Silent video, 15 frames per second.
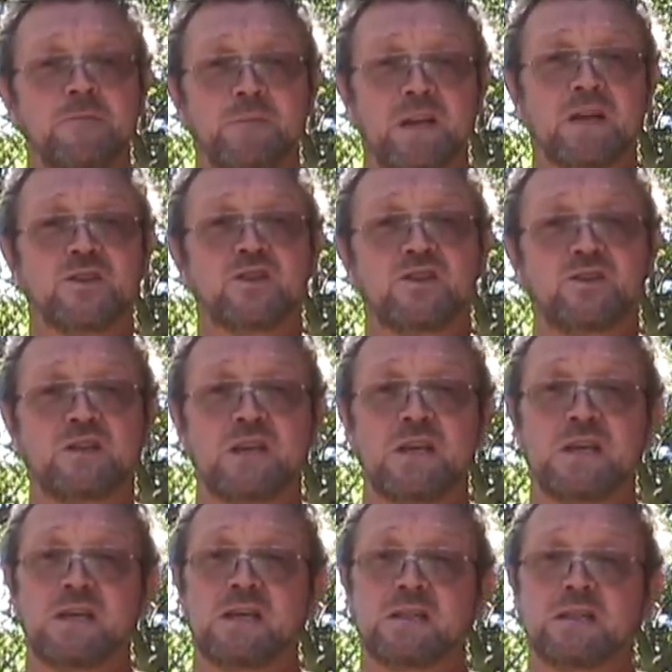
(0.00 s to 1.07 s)
because you
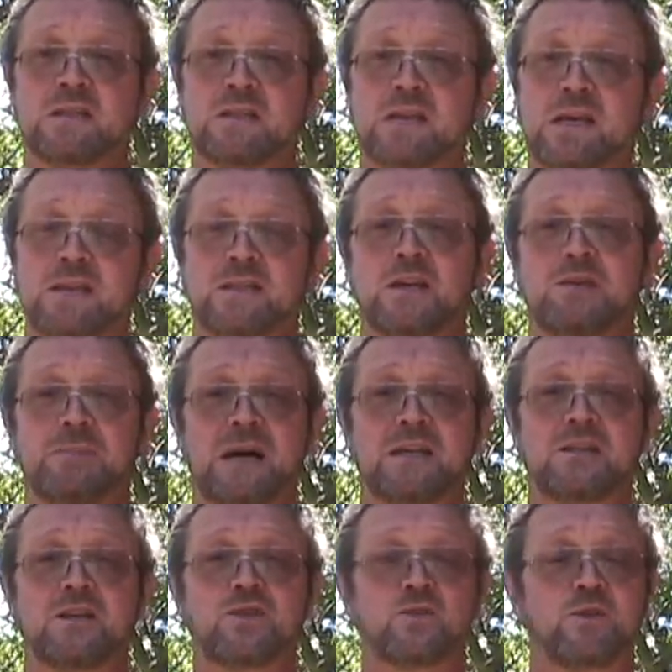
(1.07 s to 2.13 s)
see, the nice thing
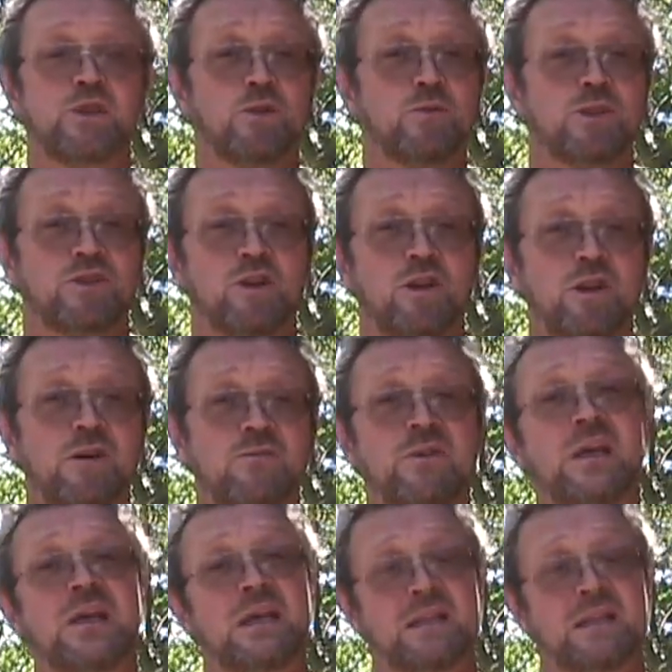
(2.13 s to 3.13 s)
about this, when you reserve,